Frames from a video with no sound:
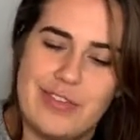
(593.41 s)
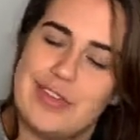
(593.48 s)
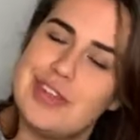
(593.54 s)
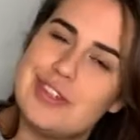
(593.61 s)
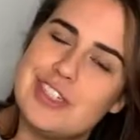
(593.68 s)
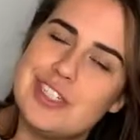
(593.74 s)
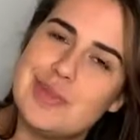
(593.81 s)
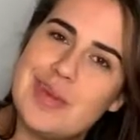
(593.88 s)
who
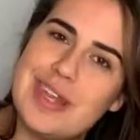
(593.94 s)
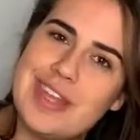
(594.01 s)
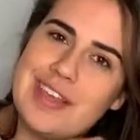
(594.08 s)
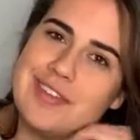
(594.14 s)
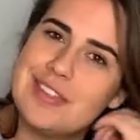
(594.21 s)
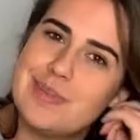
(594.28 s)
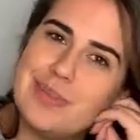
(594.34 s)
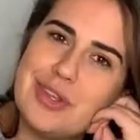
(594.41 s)
you just want to
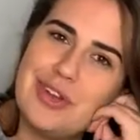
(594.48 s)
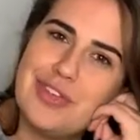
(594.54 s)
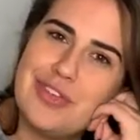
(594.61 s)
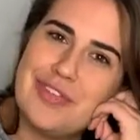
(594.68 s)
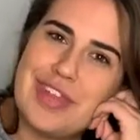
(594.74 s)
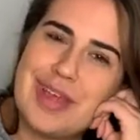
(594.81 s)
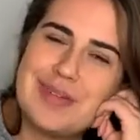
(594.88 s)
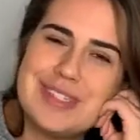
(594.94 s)
give some
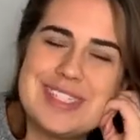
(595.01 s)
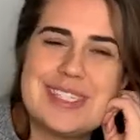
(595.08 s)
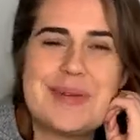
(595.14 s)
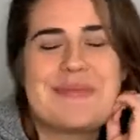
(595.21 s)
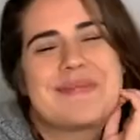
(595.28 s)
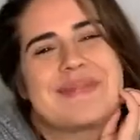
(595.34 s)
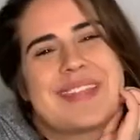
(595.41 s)
beautiful flowers to.